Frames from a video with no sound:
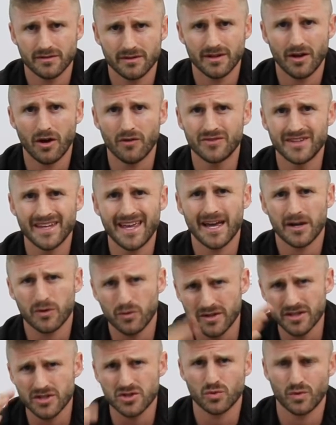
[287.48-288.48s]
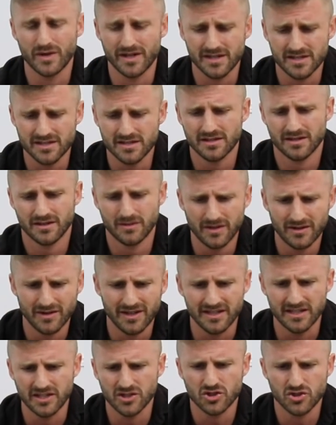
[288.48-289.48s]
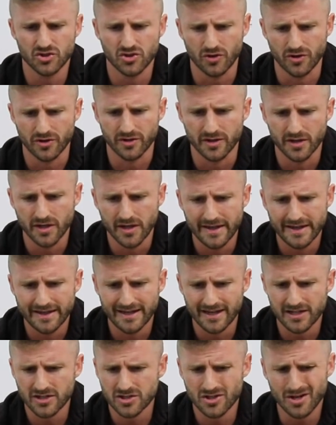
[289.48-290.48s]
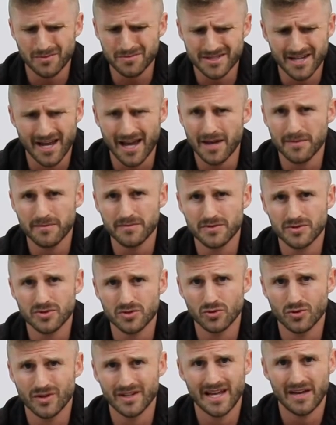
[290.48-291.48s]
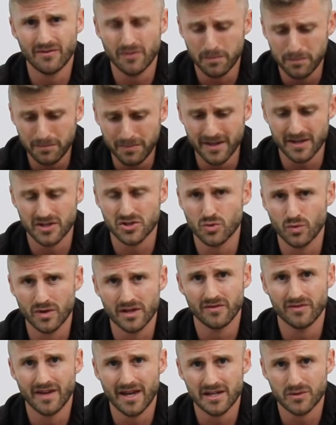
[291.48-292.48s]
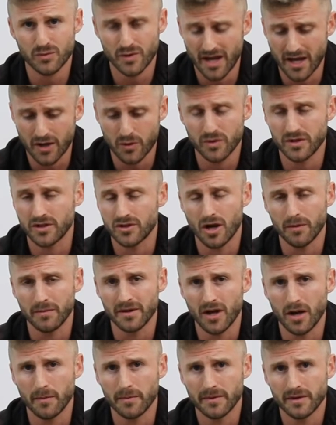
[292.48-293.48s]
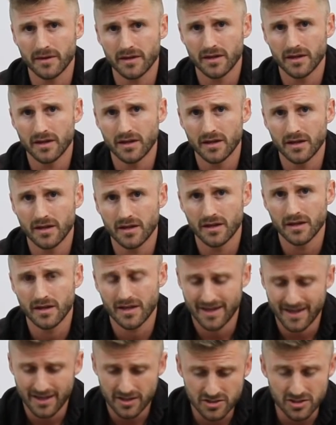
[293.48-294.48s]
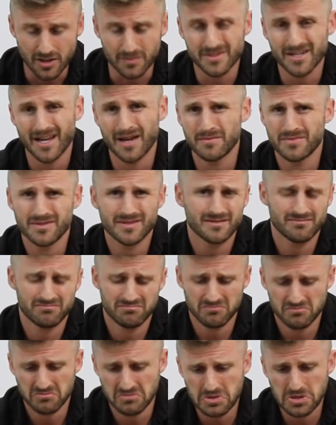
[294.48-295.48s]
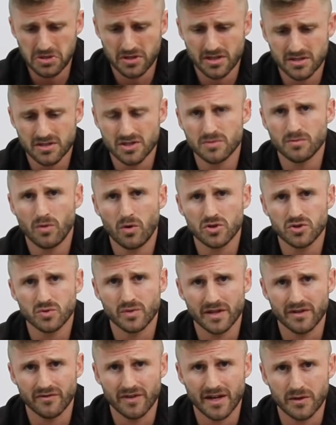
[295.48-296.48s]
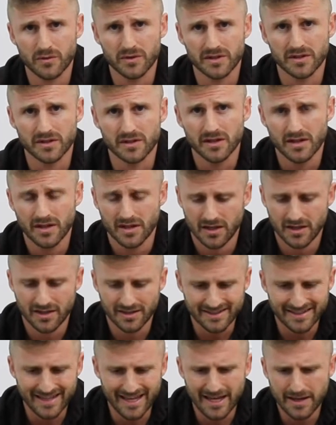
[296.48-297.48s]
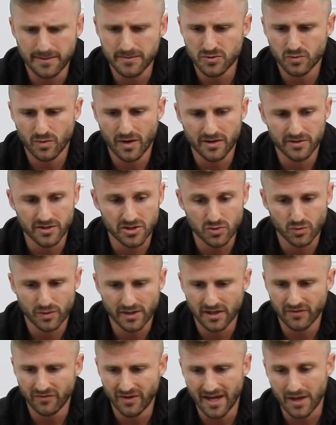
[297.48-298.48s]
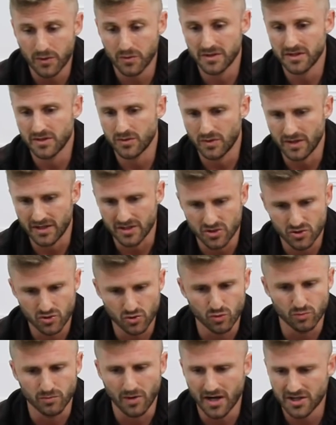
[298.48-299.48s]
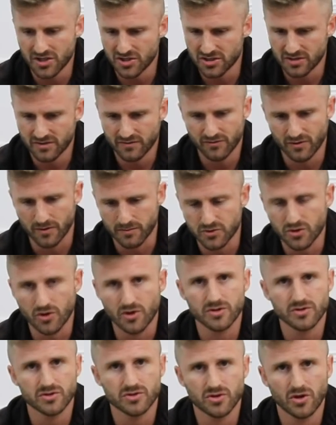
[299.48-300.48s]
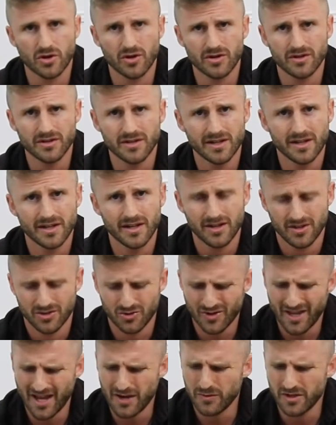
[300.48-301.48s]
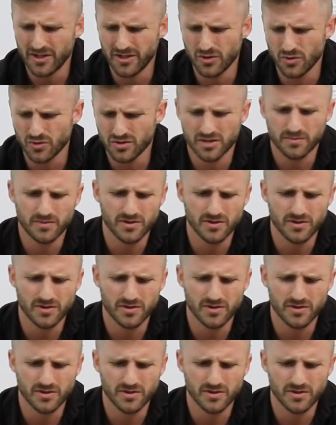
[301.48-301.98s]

of the equity swings in each turn. Like sometimes you can have a big swing of equity coming up. Sometimes it's a small swing of equity. In games where the swing of equity is too much from turn to turn, you can't really use it